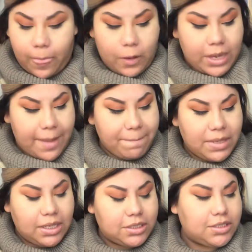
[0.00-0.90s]
Okay,
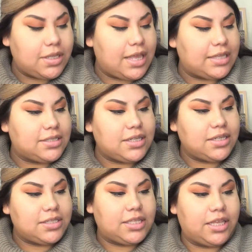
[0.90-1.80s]
so that's the
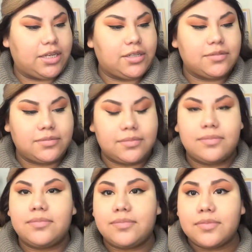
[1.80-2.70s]
concealer.
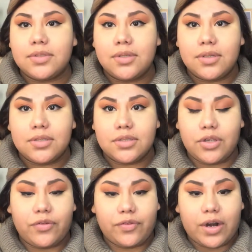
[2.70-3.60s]

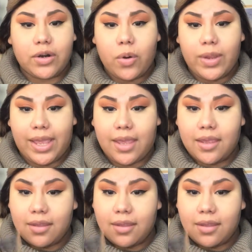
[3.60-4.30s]
So far, okay.